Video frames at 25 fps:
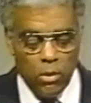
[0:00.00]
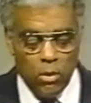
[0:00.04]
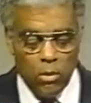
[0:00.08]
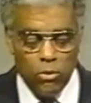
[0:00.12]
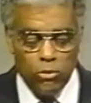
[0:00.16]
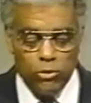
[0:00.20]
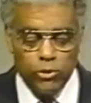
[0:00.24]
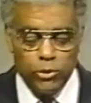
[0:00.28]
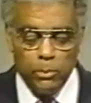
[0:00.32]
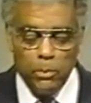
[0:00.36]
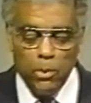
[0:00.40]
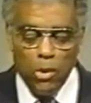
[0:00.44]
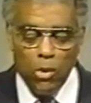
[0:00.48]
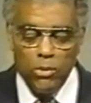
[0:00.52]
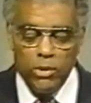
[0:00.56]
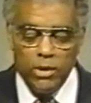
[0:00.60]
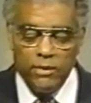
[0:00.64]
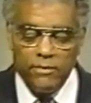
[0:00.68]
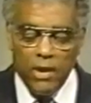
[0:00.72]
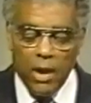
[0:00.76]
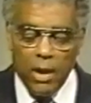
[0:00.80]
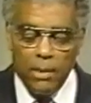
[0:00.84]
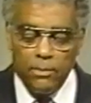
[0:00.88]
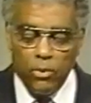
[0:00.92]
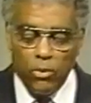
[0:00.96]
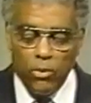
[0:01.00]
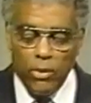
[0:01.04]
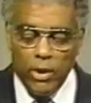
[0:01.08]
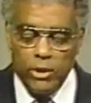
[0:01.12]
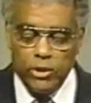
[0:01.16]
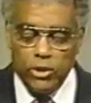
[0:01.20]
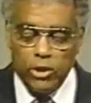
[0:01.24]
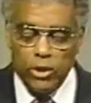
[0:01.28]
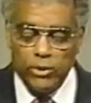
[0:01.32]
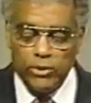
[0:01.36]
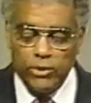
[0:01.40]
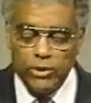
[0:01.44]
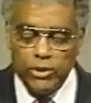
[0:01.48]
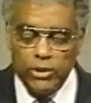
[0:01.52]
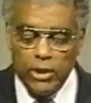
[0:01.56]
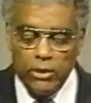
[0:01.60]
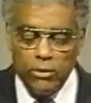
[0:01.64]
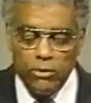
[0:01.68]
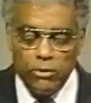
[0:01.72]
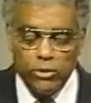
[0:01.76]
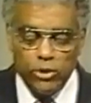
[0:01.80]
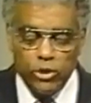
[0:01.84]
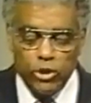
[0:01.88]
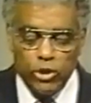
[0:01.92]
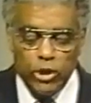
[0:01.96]
whose mode of operation
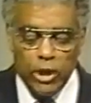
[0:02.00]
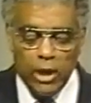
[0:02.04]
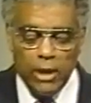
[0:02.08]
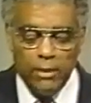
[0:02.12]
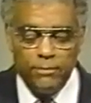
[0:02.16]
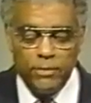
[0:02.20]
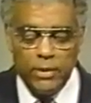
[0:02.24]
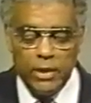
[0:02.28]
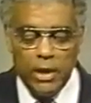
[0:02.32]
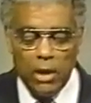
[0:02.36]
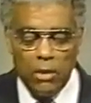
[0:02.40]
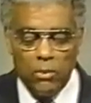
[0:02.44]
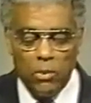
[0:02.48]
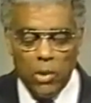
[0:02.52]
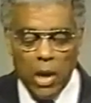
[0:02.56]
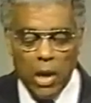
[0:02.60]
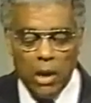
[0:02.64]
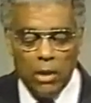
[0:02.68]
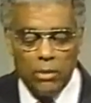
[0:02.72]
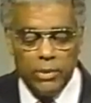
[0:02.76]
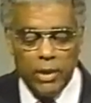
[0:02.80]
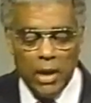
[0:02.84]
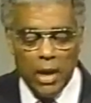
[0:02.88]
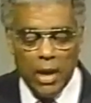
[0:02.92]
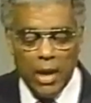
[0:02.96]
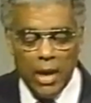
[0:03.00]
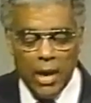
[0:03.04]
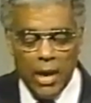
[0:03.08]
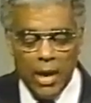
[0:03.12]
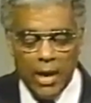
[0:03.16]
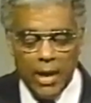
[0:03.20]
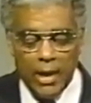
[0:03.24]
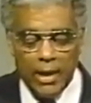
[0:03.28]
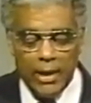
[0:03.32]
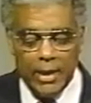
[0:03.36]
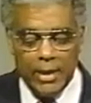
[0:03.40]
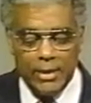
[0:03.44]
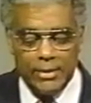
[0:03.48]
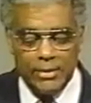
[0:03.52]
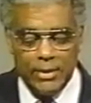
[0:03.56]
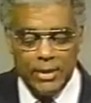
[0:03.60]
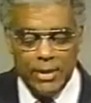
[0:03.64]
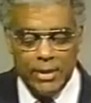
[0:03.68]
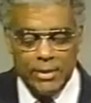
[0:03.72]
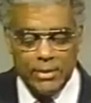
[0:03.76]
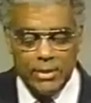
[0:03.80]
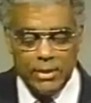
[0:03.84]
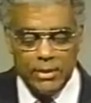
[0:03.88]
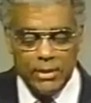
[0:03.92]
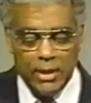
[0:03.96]
centers chiefly around a high
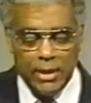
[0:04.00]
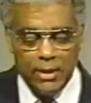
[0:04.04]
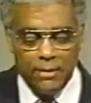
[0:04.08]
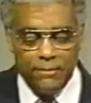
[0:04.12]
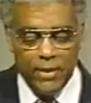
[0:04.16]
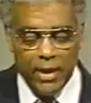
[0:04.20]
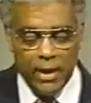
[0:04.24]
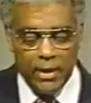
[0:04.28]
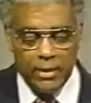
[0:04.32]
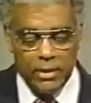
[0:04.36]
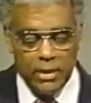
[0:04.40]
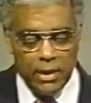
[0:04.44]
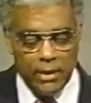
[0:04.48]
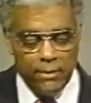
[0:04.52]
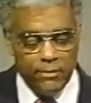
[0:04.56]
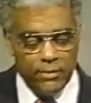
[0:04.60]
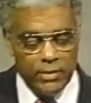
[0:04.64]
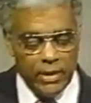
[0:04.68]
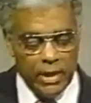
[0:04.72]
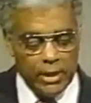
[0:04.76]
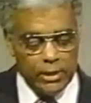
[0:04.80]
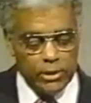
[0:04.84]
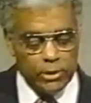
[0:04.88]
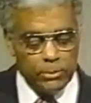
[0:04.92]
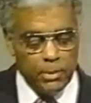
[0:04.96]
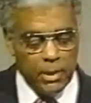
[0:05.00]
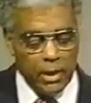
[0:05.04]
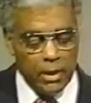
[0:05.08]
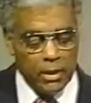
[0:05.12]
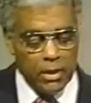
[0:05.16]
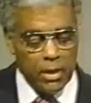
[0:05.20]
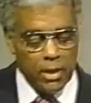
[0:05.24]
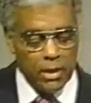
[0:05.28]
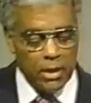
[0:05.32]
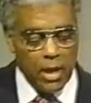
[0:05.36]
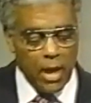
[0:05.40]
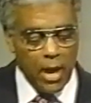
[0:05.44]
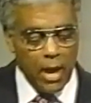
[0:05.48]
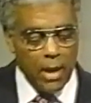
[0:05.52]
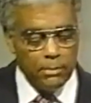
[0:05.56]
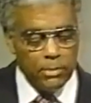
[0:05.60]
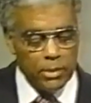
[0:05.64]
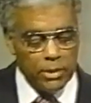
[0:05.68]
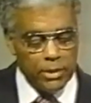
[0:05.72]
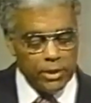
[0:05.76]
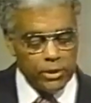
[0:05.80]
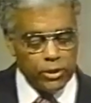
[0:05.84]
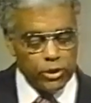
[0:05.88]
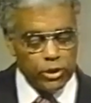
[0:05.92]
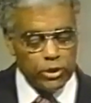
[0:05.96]
intensity of activities being
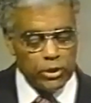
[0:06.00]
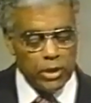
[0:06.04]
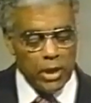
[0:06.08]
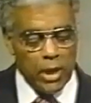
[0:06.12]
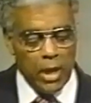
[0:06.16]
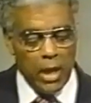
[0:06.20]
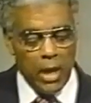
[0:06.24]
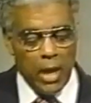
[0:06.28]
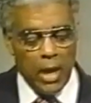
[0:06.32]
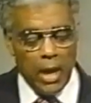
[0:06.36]
accomplished